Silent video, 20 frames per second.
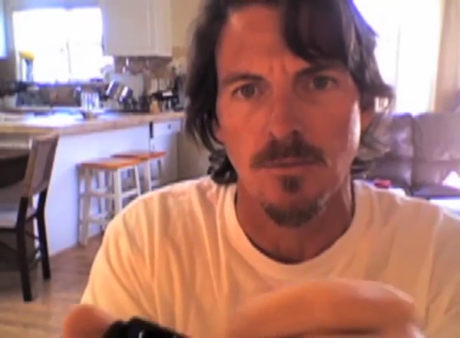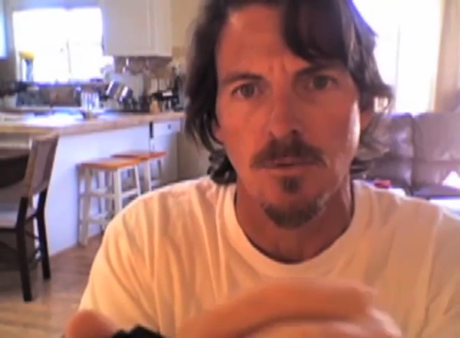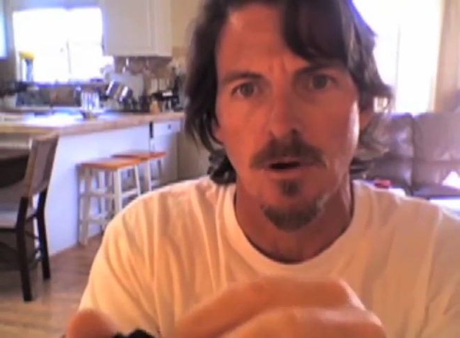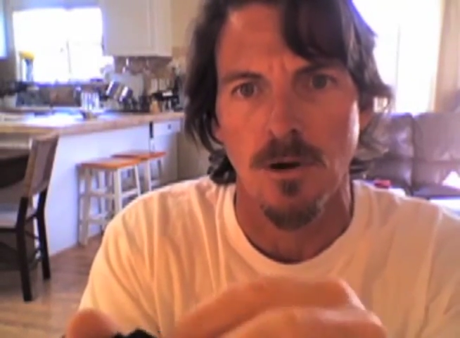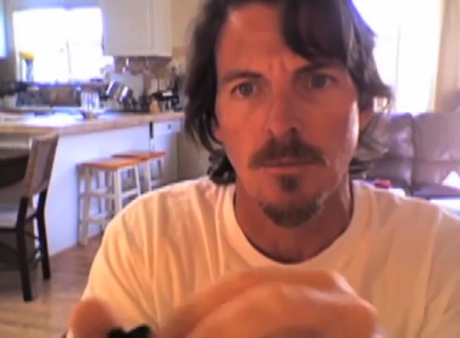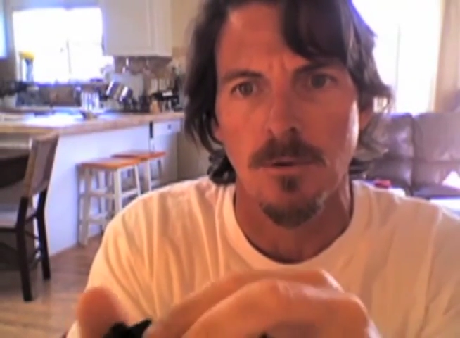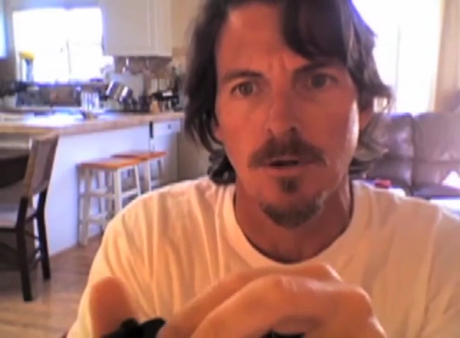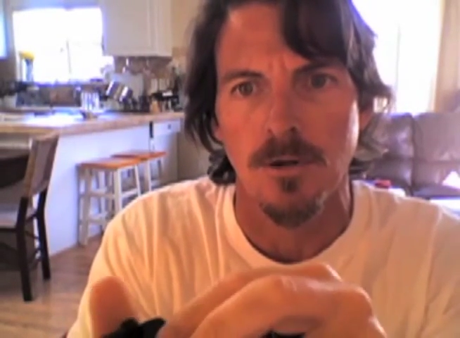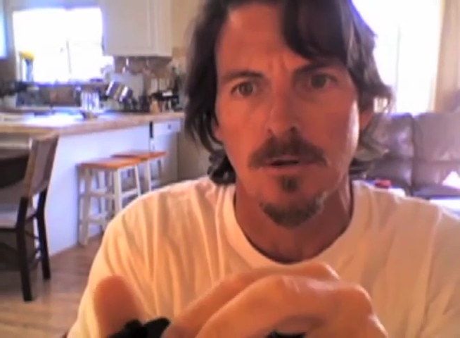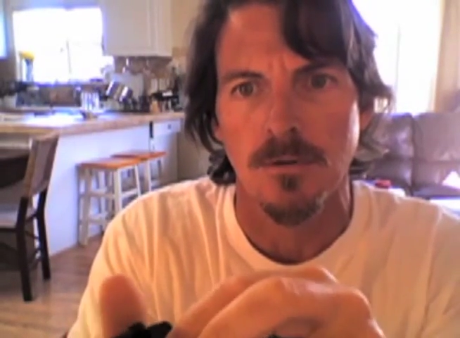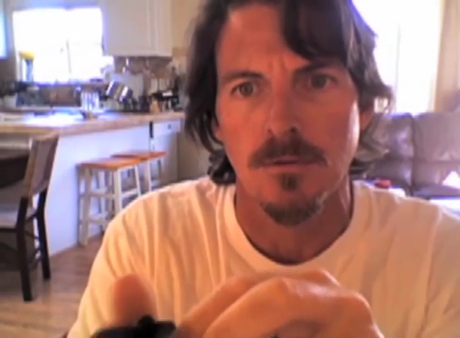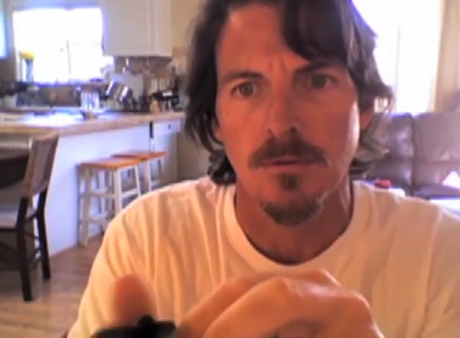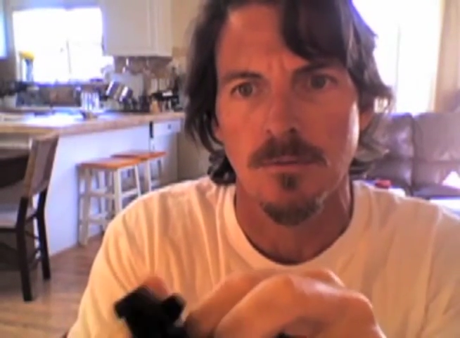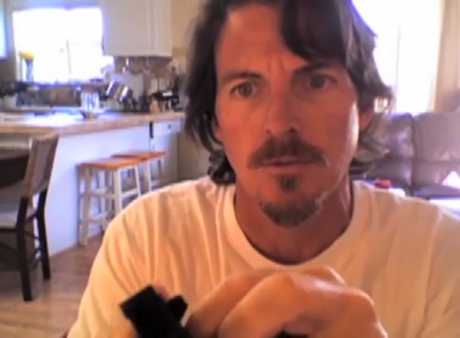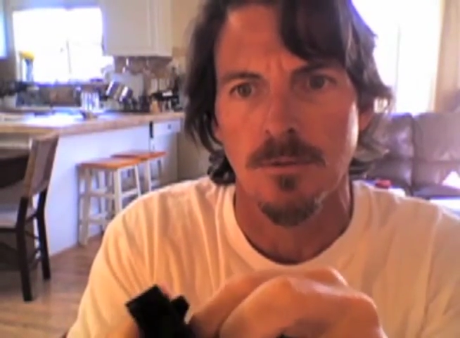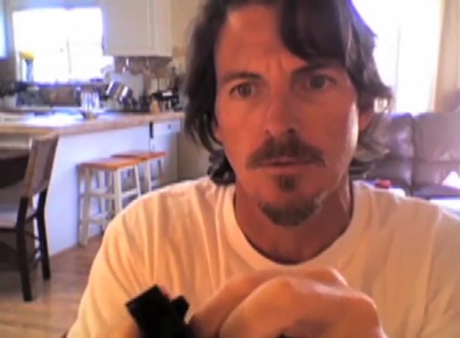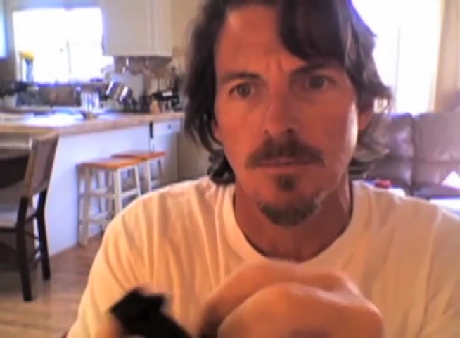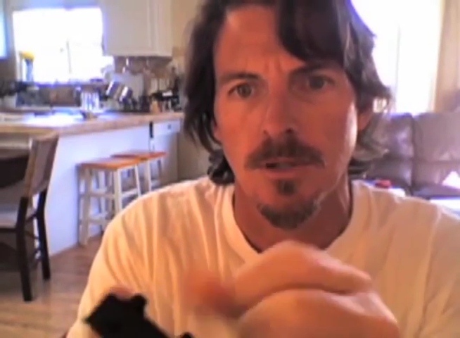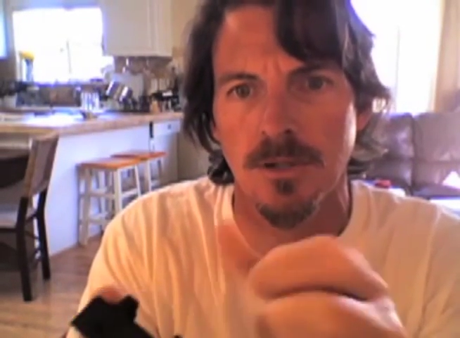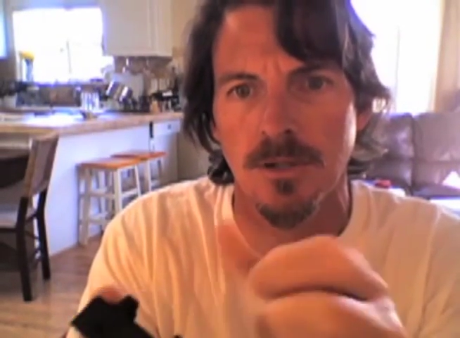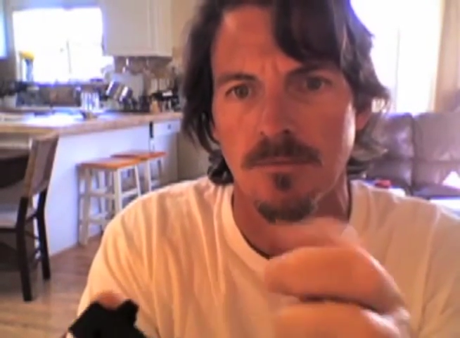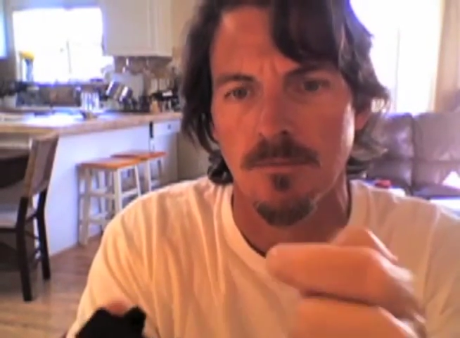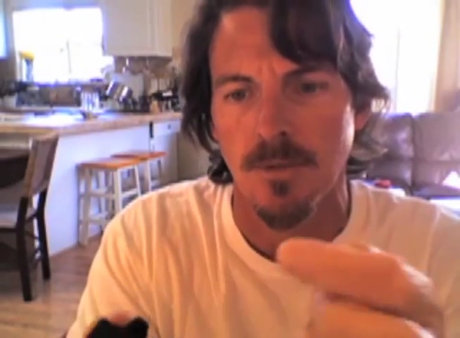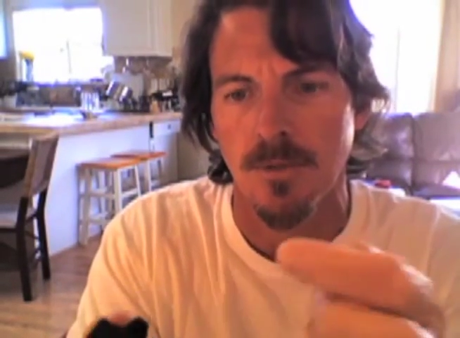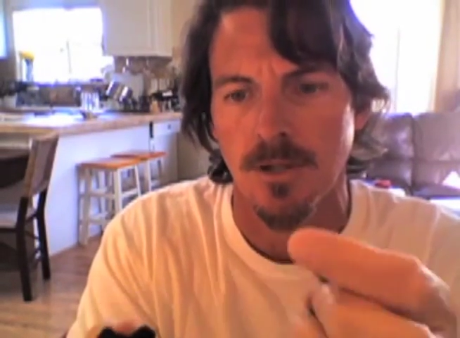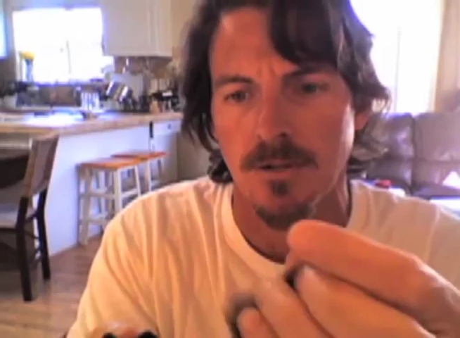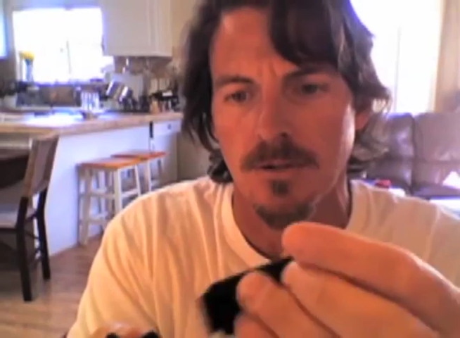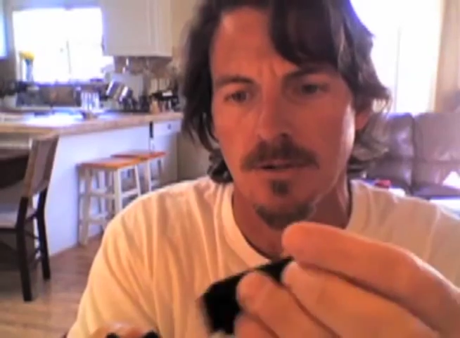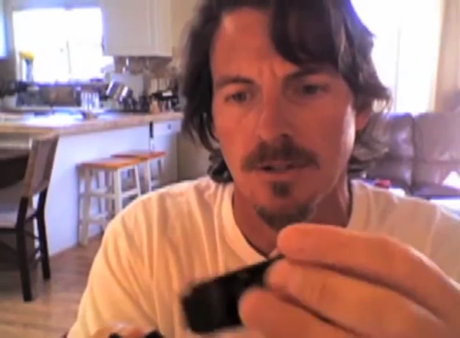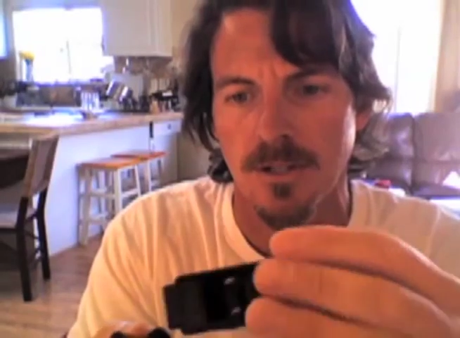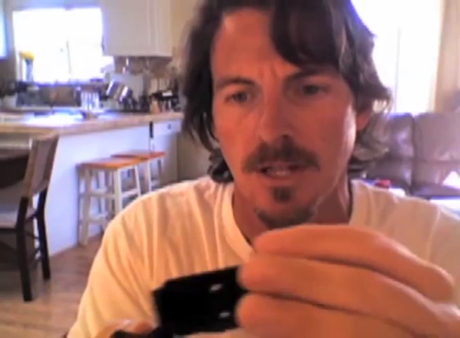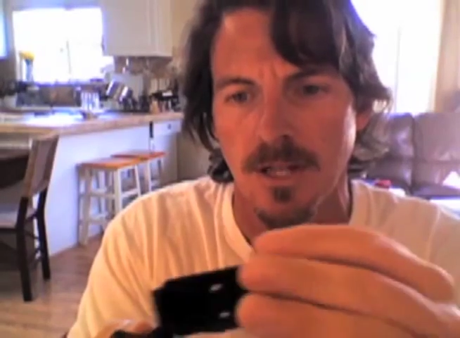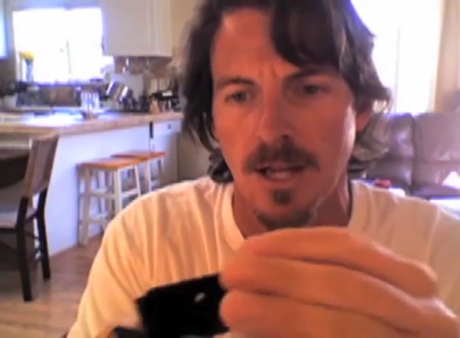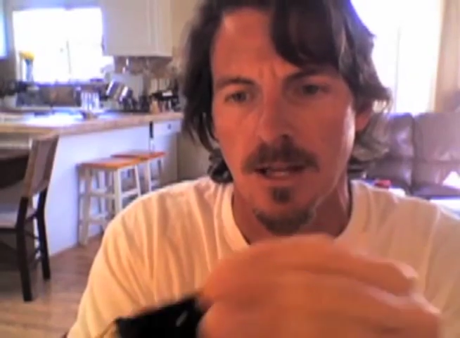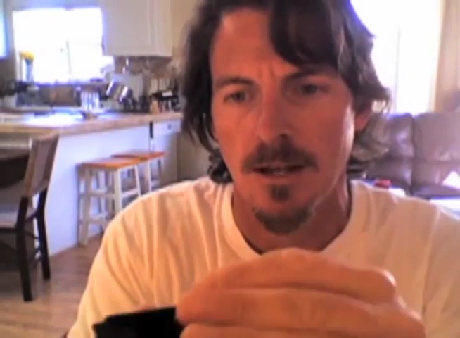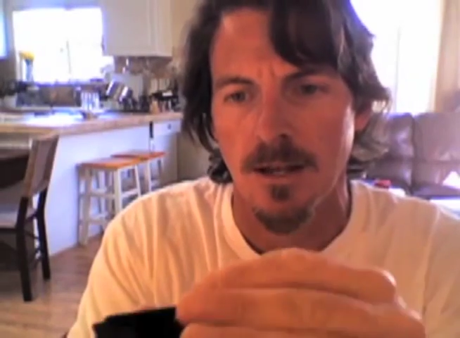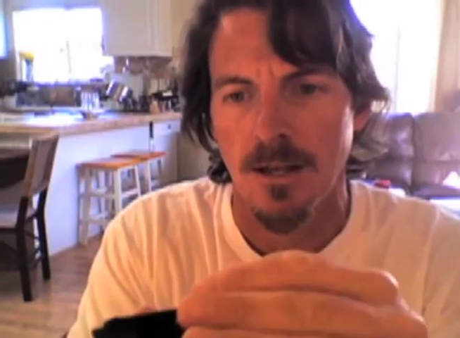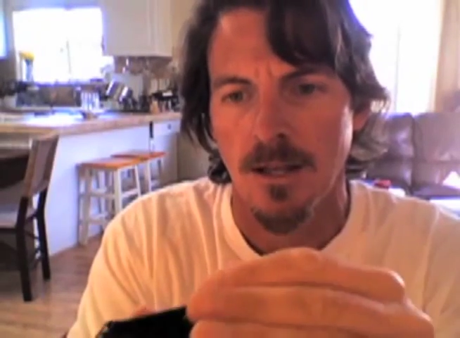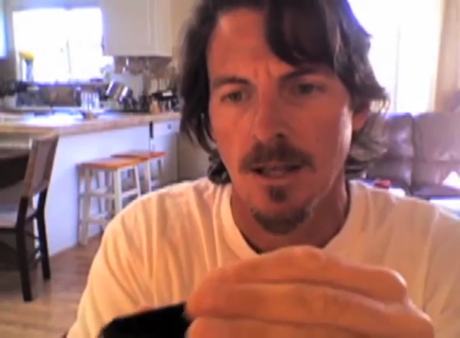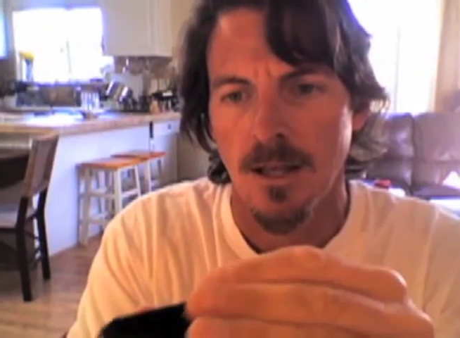rubber would be even better than
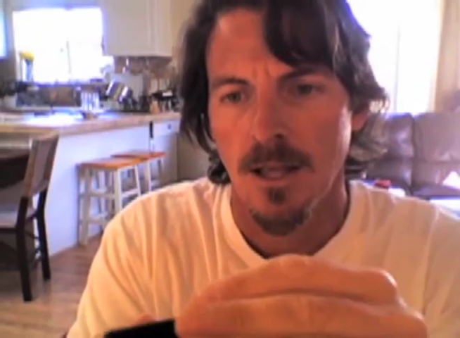that.